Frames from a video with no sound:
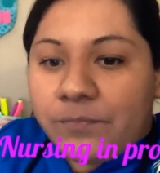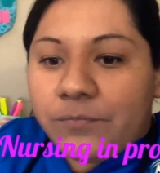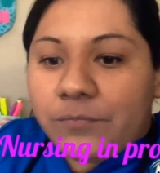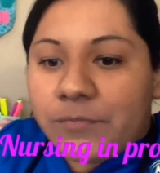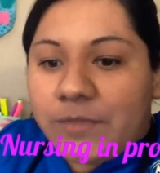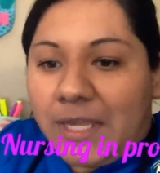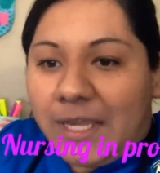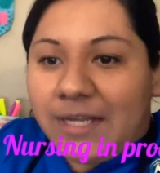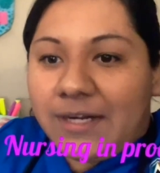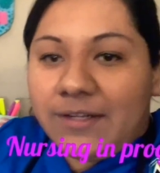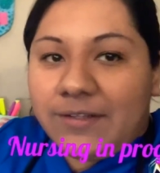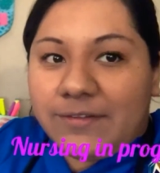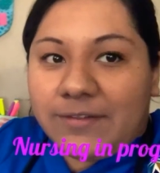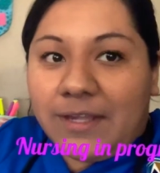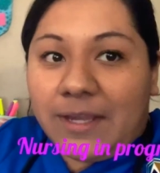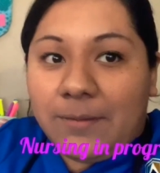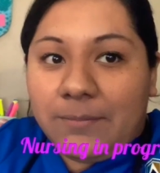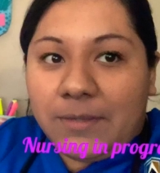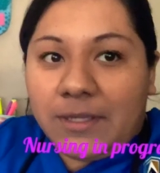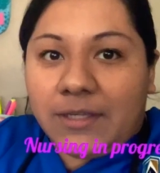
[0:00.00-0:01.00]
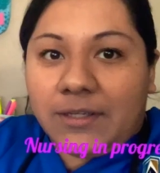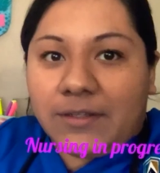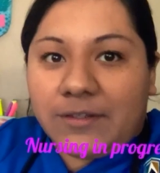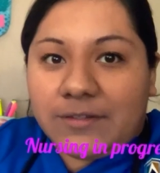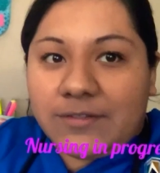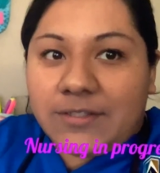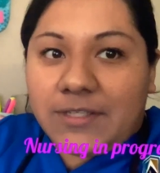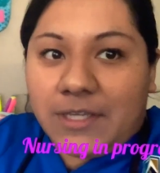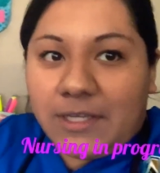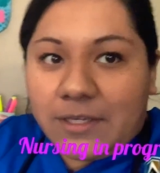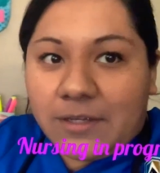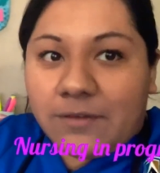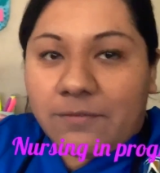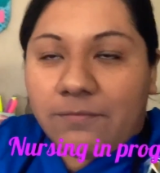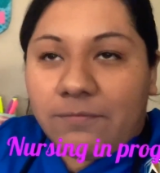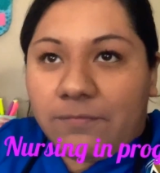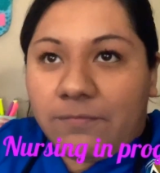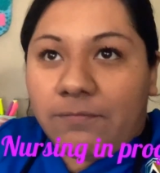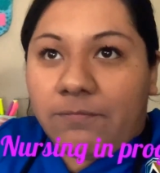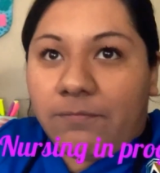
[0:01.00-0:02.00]
that assignment could take,
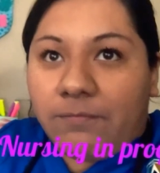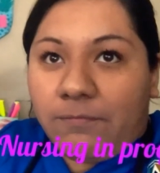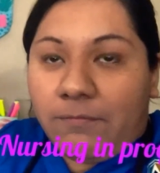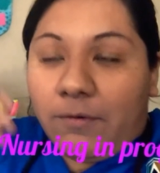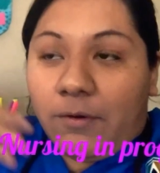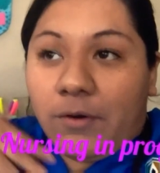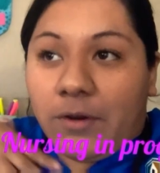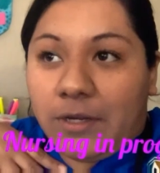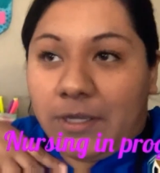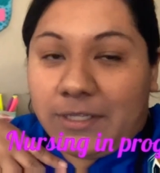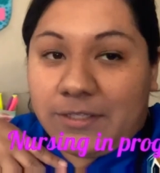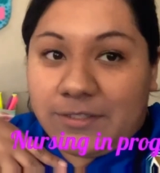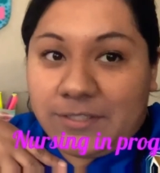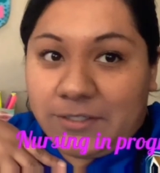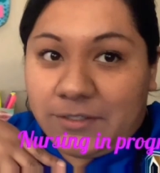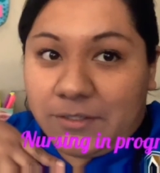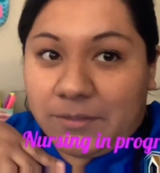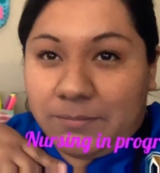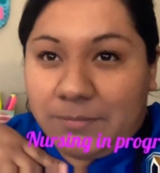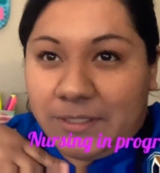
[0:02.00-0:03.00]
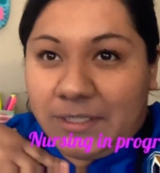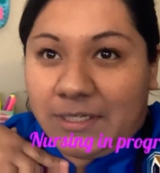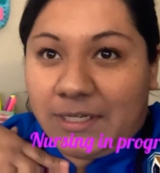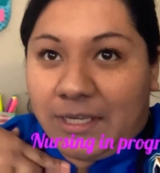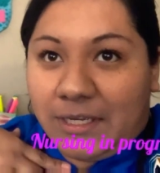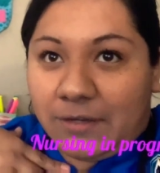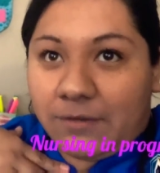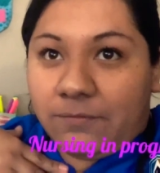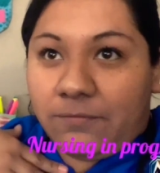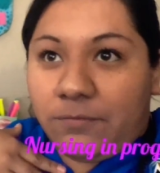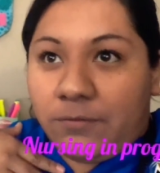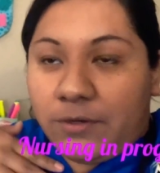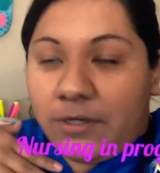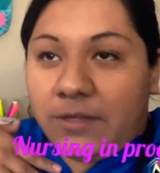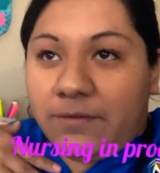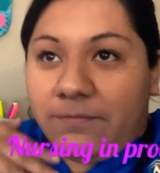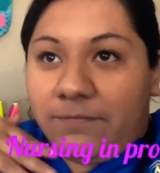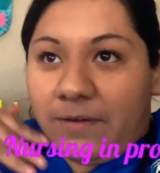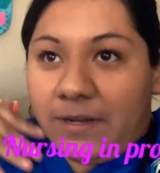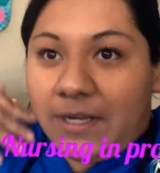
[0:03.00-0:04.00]
or it took me like
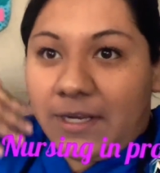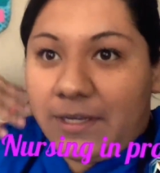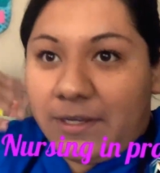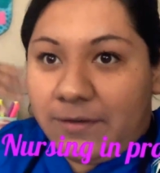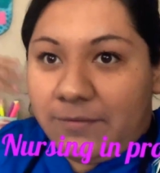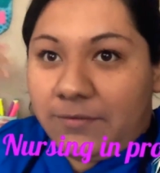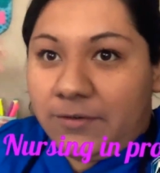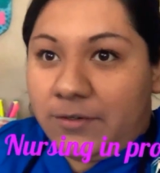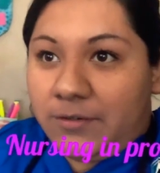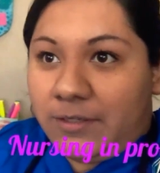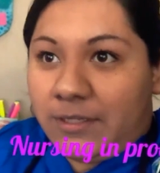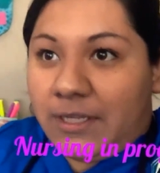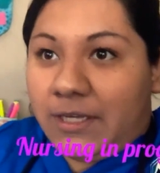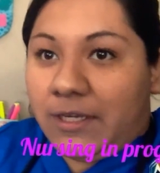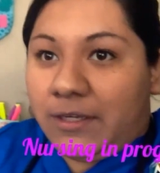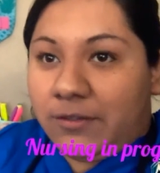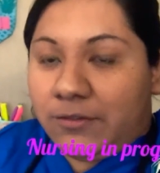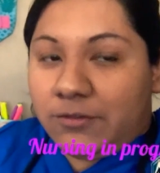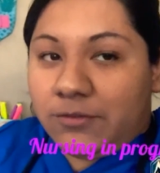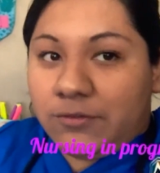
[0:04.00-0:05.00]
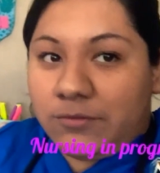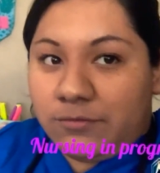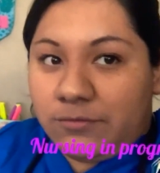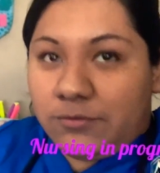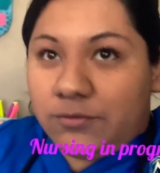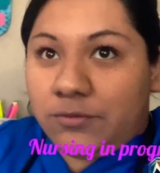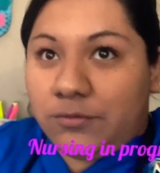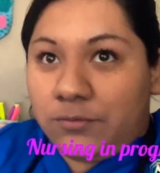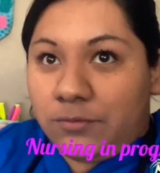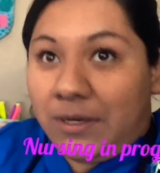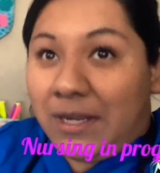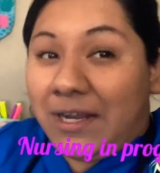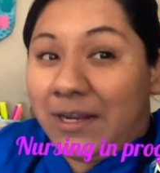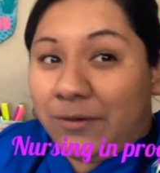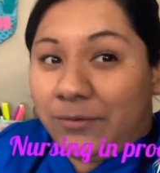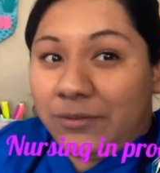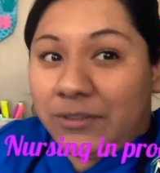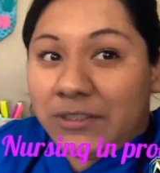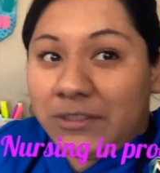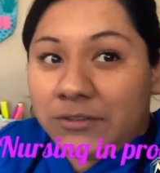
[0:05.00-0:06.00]
45 to like 2
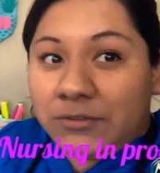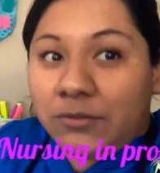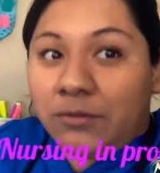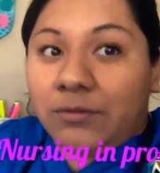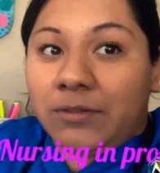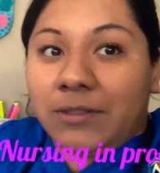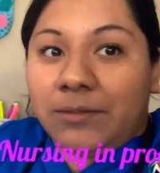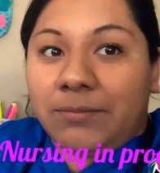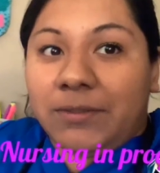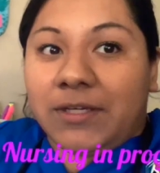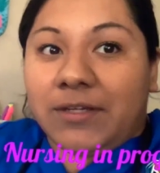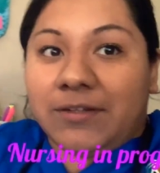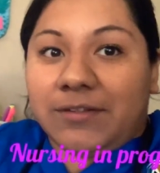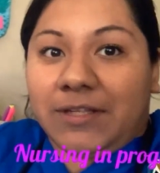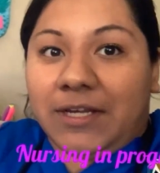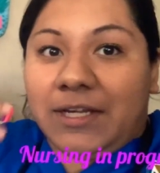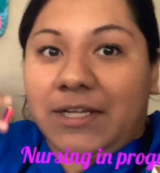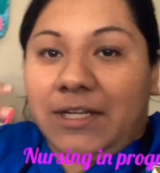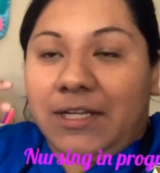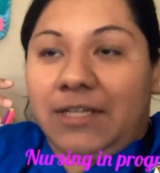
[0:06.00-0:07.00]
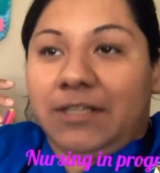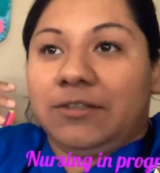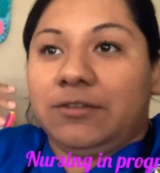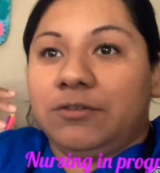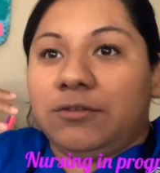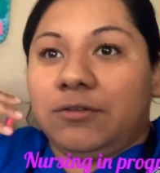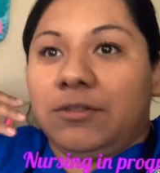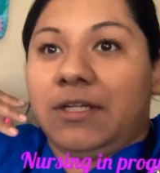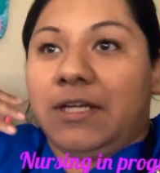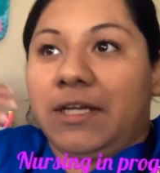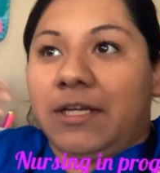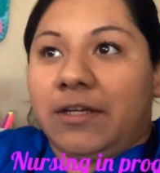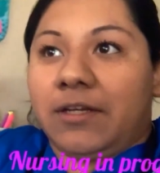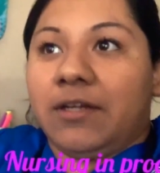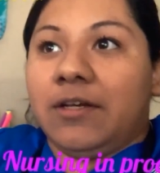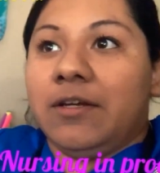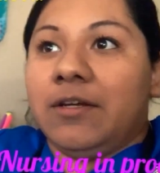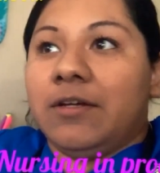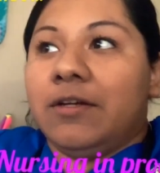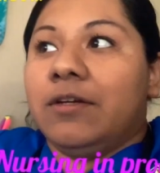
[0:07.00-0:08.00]
hours, only because I like to like
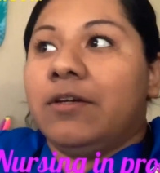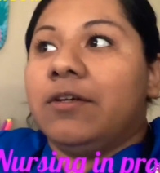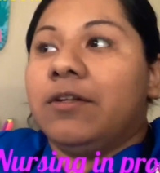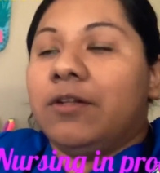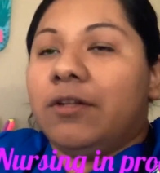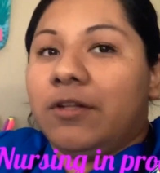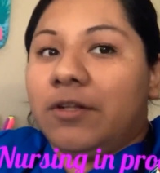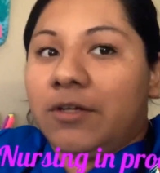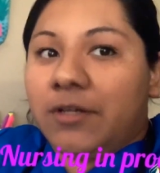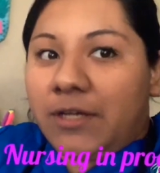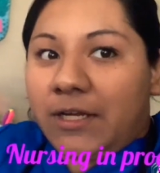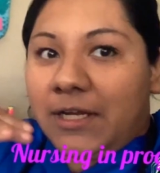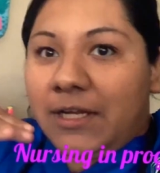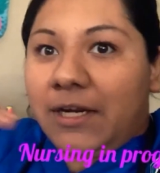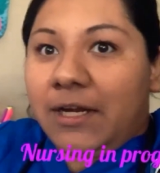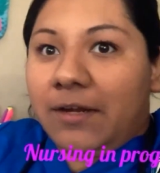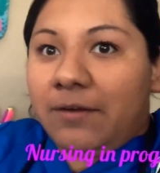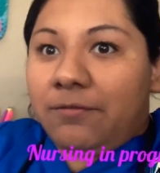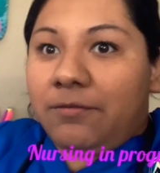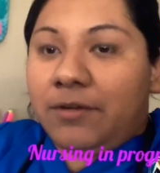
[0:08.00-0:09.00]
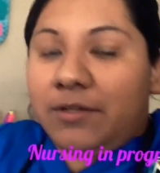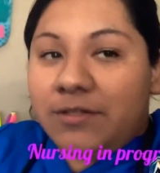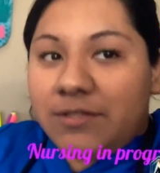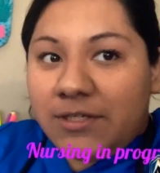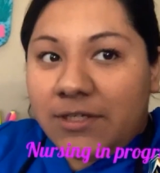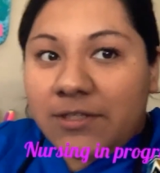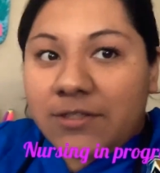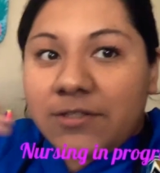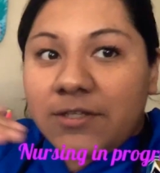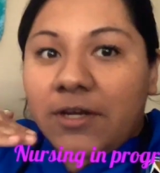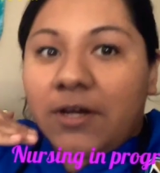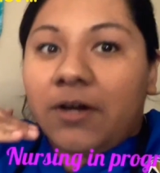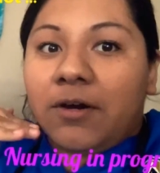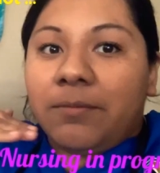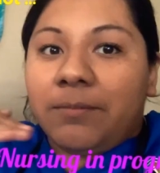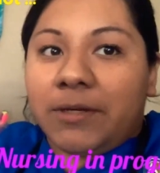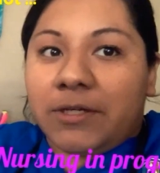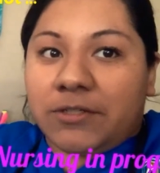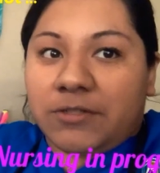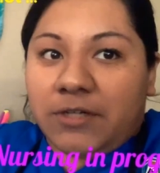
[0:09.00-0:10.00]
look at every detail,
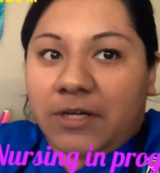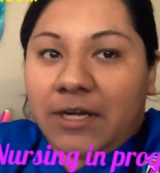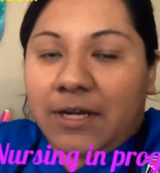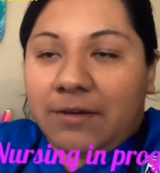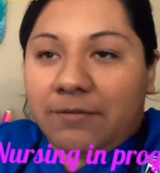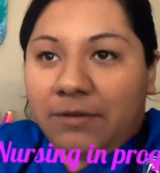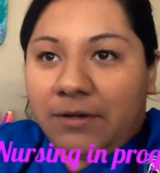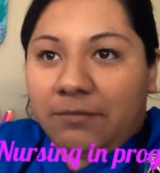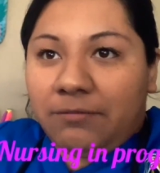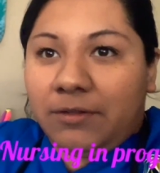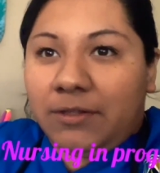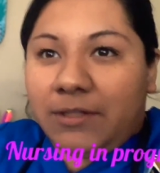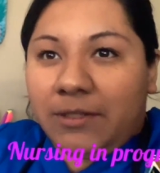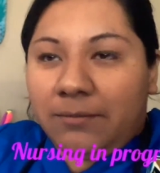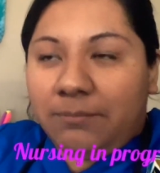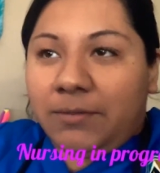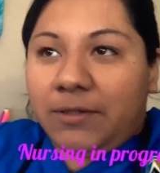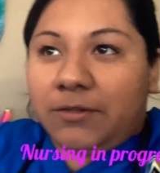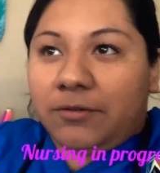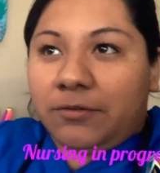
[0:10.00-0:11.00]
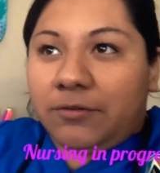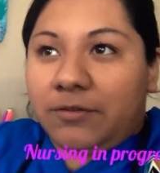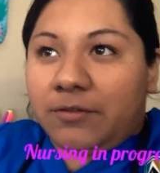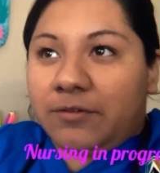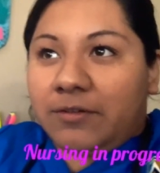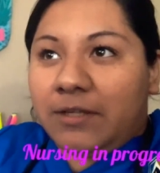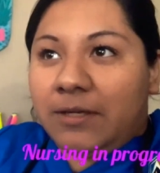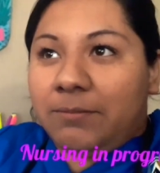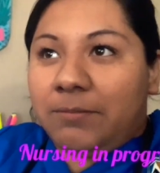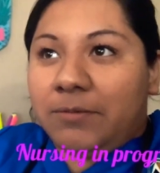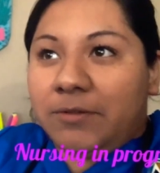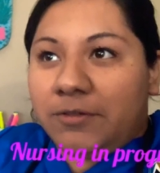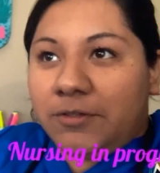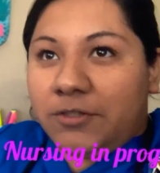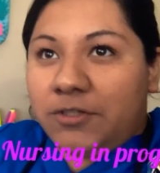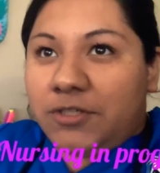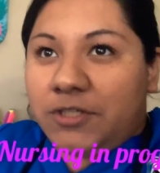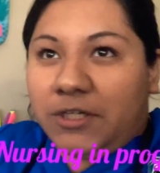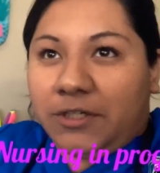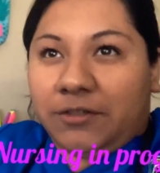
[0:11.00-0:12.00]
make sure I have everything. But those assignments are
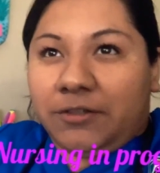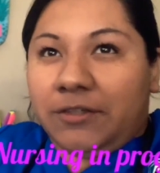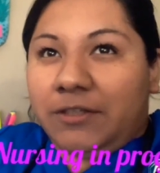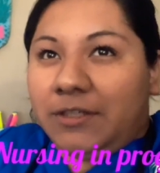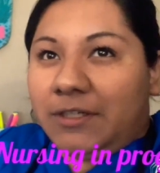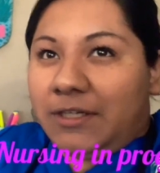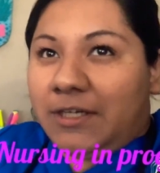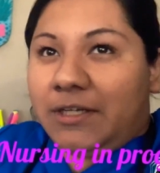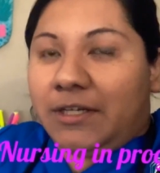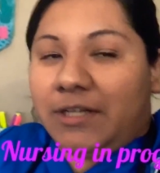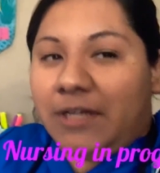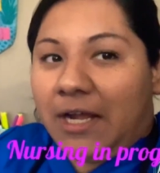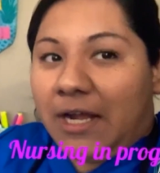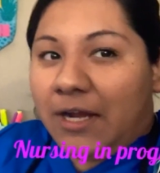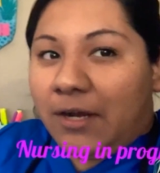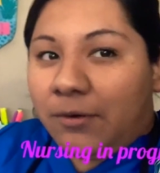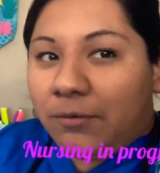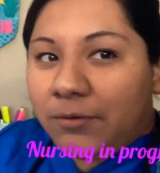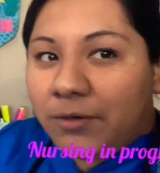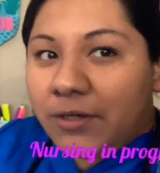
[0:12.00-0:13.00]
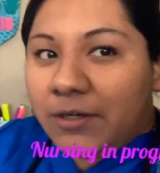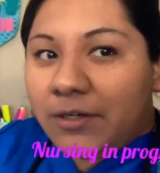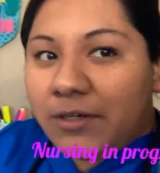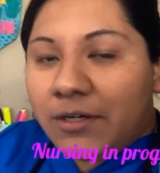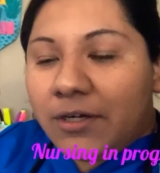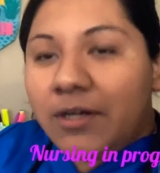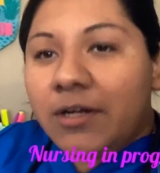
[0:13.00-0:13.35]
generally like an hour.